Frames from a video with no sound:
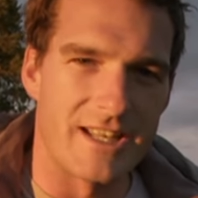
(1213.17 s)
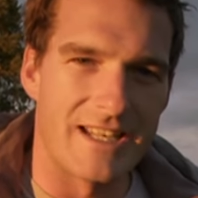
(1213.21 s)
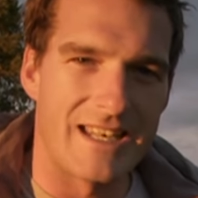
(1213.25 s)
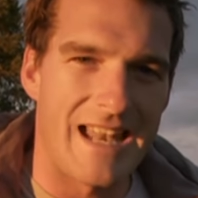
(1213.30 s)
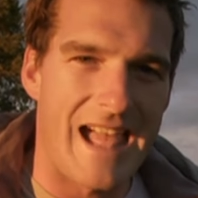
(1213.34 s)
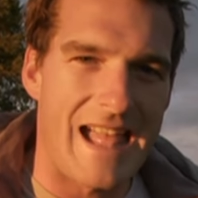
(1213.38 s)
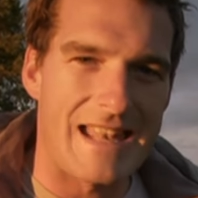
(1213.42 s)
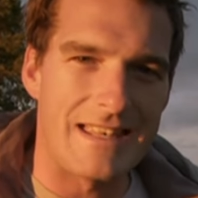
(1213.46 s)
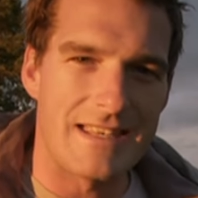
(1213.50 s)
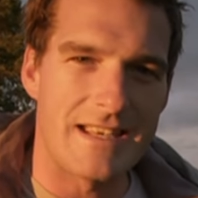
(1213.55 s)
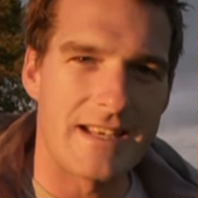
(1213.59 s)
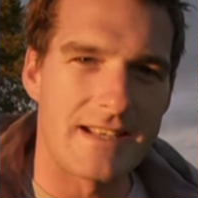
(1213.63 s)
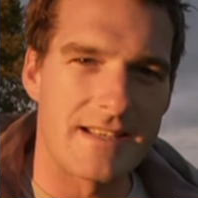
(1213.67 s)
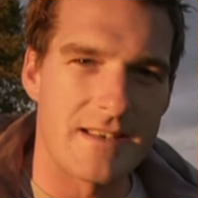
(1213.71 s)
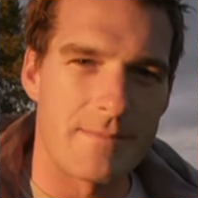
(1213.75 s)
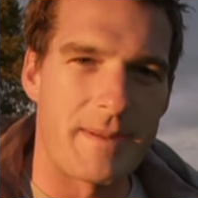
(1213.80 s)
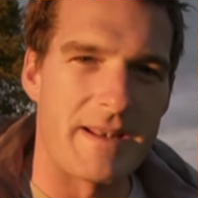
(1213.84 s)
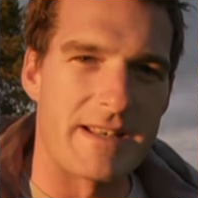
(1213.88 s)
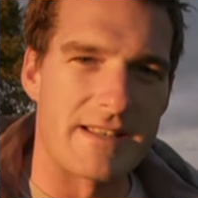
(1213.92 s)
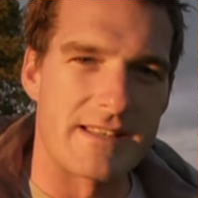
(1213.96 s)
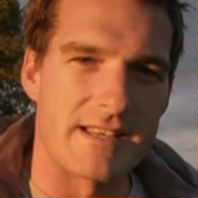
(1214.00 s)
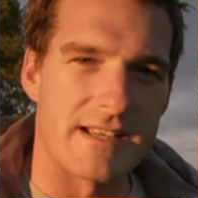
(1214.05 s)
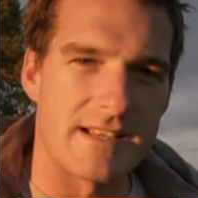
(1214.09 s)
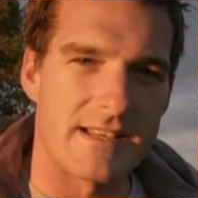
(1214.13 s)
The landings had
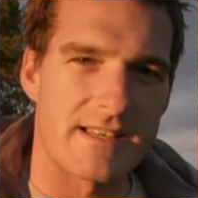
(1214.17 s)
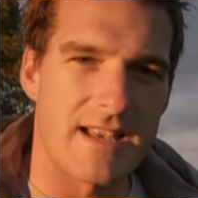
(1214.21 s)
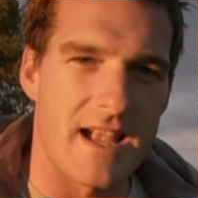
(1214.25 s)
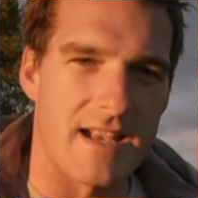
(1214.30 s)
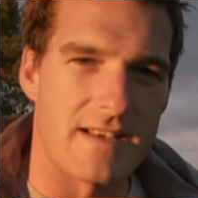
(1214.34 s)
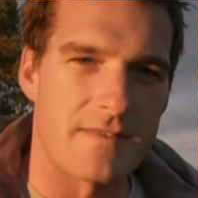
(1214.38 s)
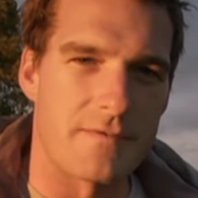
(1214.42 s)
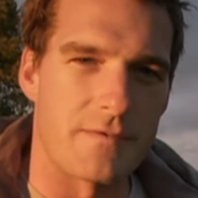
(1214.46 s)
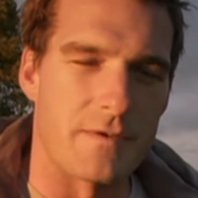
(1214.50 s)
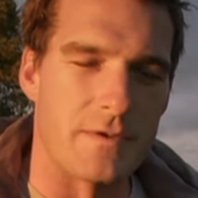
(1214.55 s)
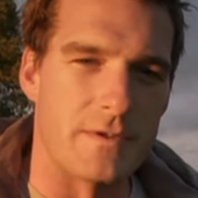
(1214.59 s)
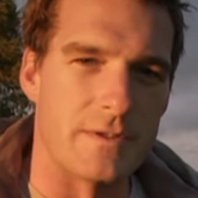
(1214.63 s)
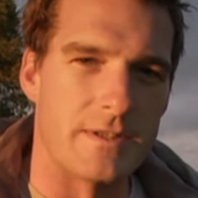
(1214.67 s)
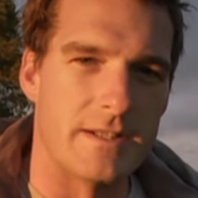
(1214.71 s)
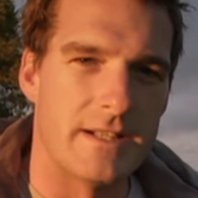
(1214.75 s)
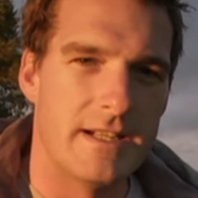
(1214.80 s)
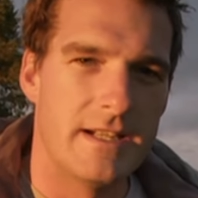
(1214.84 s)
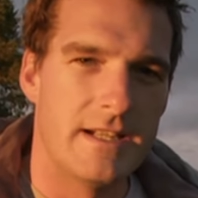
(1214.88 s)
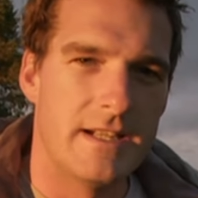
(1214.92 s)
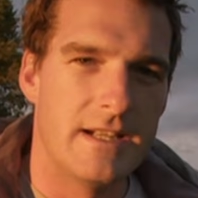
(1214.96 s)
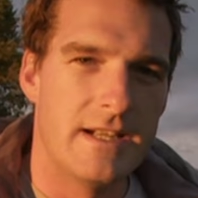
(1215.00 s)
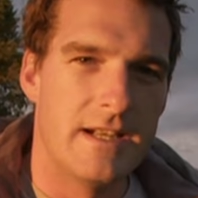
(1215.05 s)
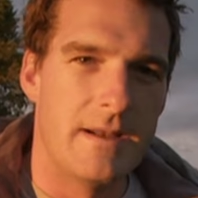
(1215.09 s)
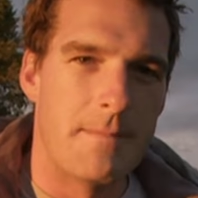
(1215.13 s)
been successful,
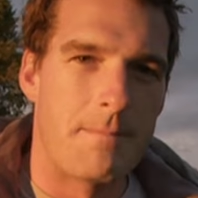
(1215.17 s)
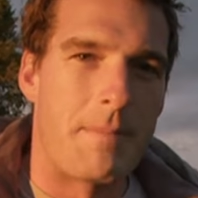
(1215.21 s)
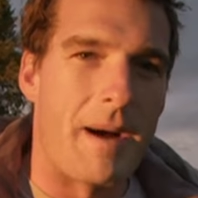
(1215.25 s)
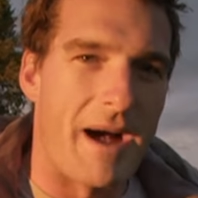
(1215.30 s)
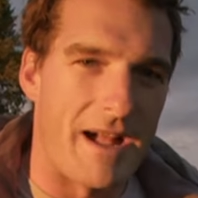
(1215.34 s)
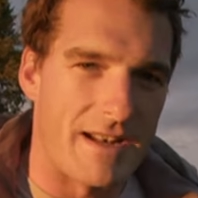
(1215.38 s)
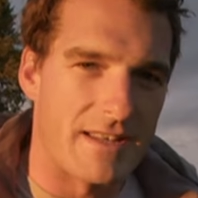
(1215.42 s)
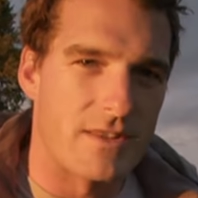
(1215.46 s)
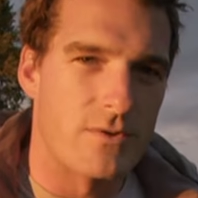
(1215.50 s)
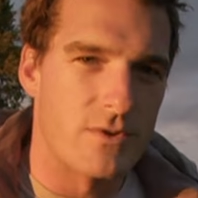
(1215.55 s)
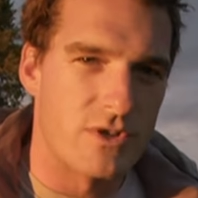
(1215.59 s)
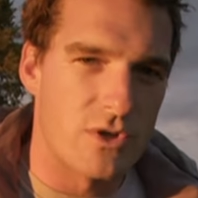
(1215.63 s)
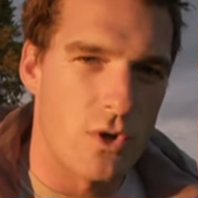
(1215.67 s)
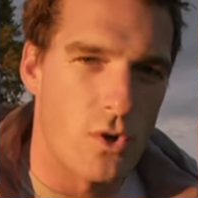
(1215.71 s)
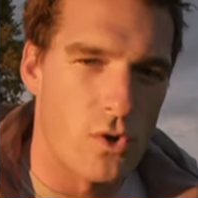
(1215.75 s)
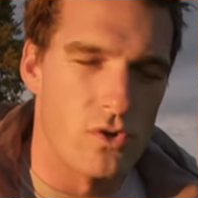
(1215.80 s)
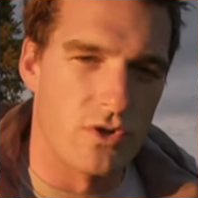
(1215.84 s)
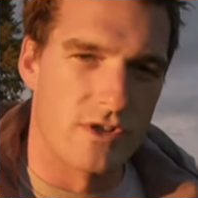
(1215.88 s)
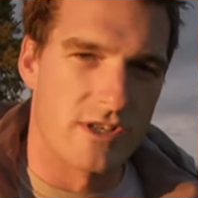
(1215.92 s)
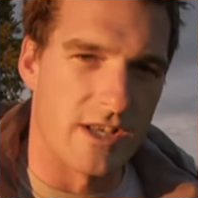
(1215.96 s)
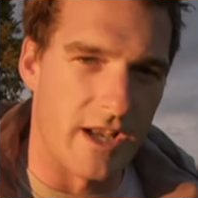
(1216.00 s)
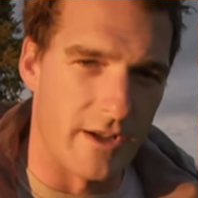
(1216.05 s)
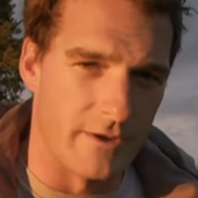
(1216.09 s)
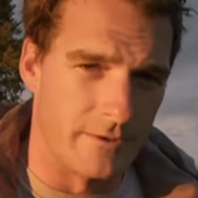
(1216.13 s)
but there was
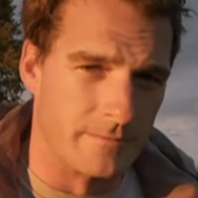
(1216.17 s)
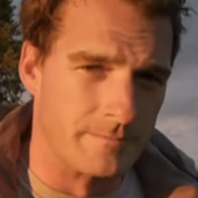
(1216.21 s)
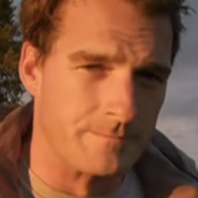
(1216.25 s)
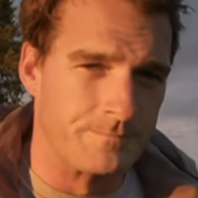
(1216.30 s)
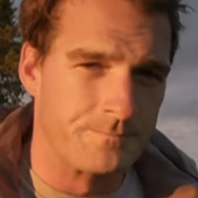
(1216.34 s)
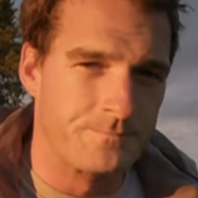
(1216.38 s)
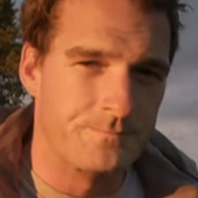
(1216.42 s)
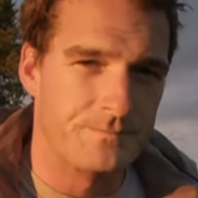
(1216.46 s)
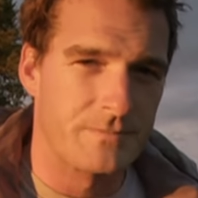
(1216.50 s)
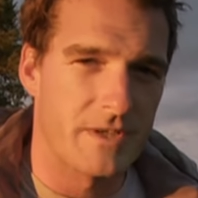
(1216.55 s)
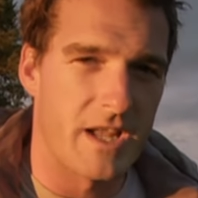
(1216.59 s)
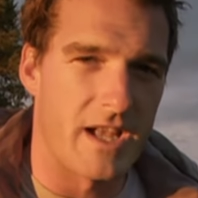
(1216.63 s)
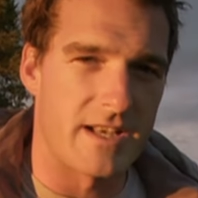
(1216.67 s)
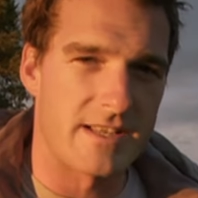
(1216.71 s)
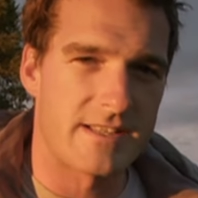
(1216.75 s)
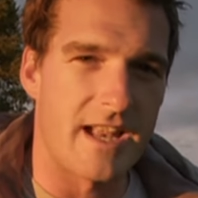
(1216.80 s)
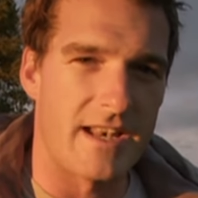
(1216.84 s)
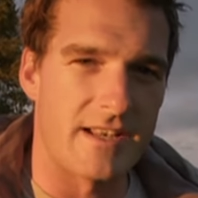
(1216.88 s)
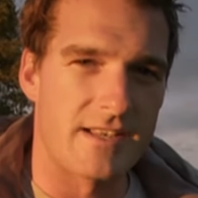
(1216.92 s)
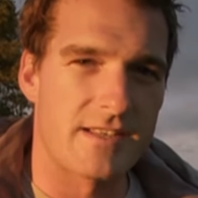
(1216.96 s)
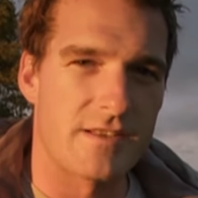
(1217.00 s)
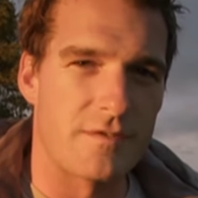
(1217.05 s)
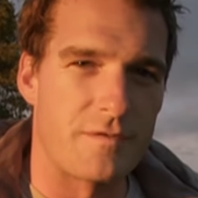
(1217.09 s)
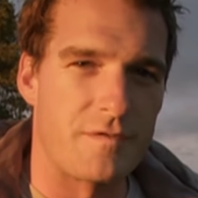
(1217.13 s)
also a
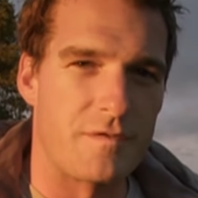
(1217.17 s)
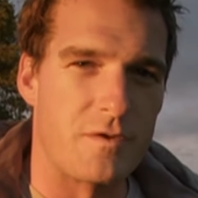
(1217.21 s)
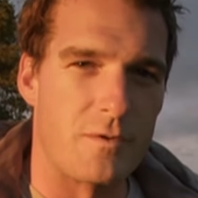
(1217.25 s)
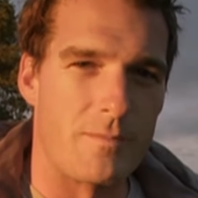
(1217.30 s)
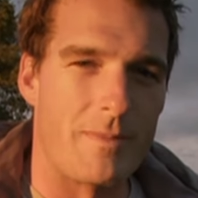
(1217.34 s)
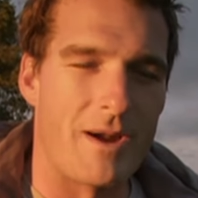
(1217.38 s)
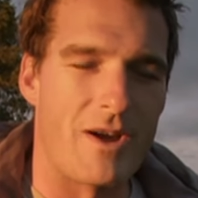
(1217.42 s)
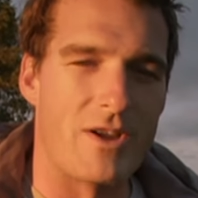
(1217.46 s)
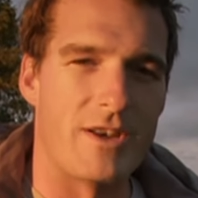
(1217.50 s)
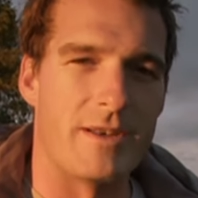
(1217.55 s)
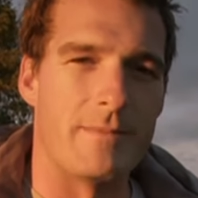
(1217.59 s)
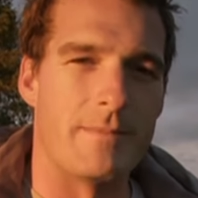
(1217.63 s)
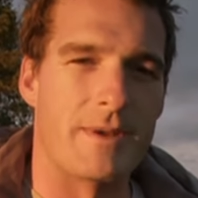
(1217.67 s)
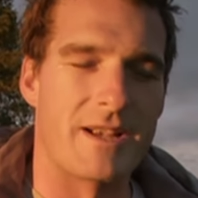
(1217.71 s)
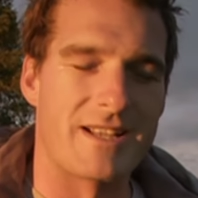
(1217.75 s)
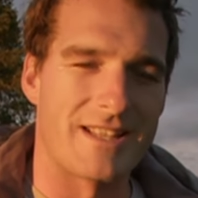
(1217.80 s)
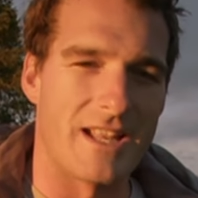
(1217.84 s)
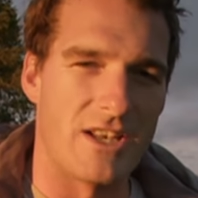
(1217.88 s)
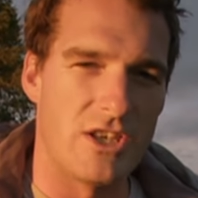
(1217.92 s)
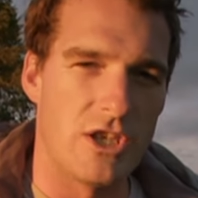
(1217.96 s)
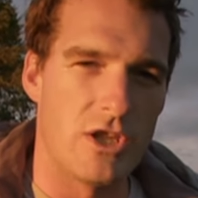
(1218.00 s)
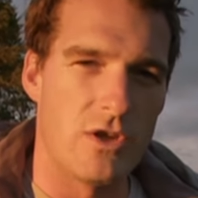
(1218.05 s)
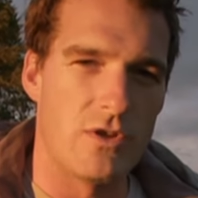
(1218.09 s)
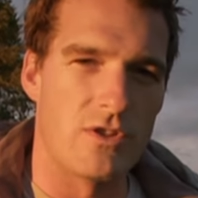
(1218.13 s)
sense of foreboding because
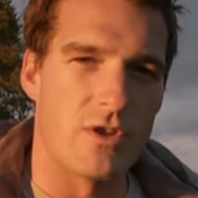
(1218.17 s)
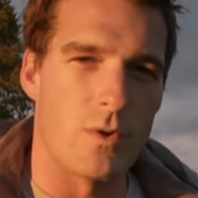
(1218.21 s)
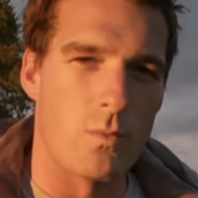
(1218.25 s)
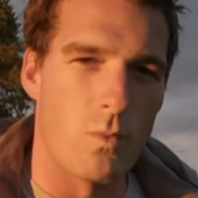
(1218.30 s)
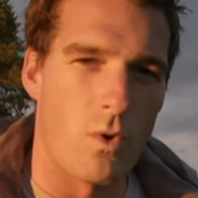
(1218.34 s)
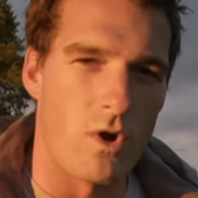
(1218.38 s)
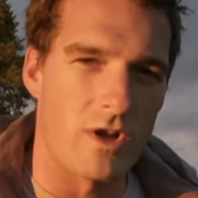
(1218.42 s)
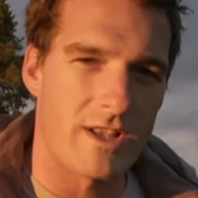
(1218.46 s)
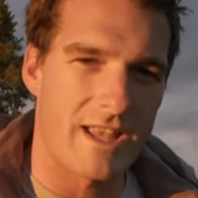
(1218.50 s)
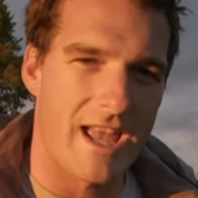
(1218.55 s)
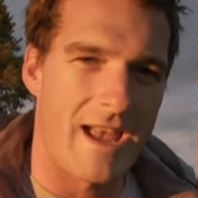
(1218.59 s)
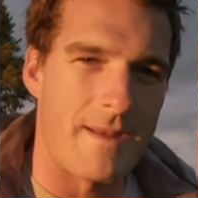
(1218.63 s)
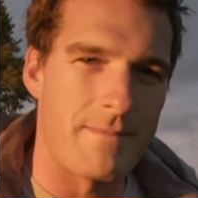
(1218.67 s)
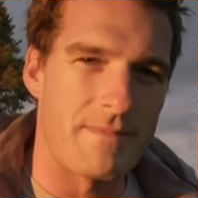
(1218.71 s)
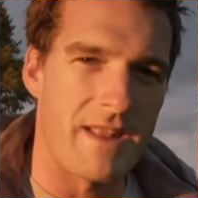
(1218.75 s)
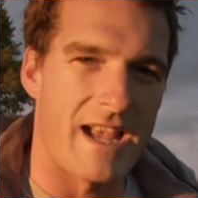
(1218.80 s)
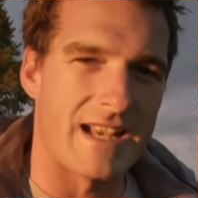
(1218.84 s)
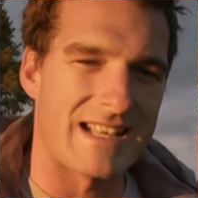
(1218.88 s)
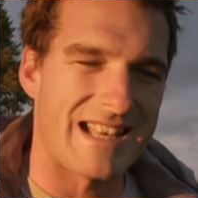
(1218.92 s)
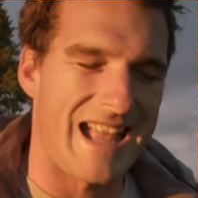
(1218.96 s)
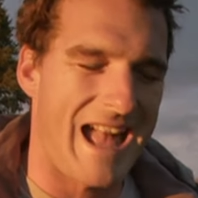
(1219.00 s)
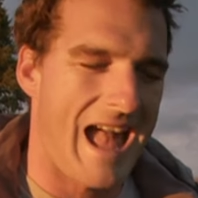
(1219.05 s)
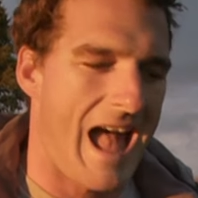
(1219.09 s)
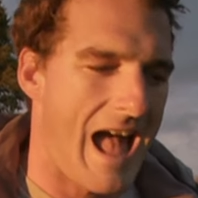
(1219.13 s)
they knew that what came
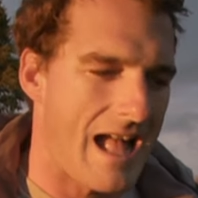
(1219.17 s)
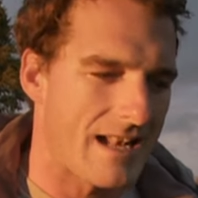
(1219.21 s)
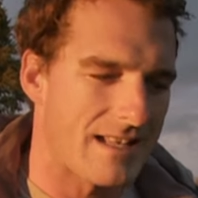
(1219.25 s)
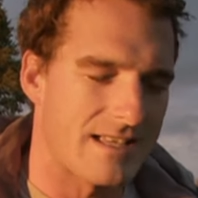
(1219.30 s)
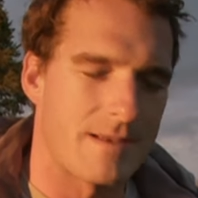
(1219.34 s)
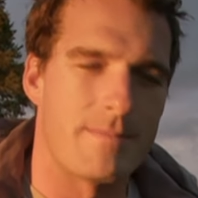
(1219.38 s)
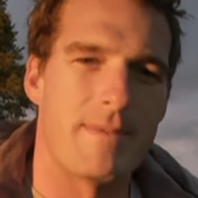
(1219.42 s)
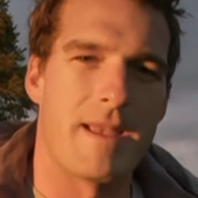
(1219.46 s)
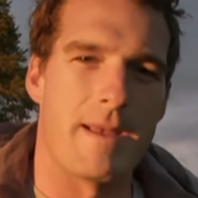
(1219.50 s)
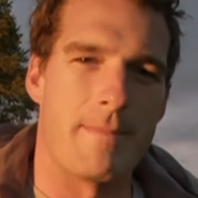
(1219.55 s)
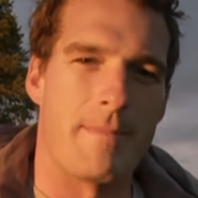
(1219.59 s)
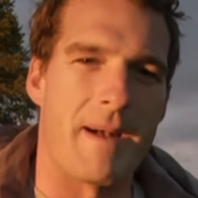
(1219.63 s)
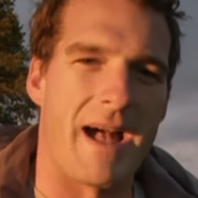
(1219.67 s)
next had to be a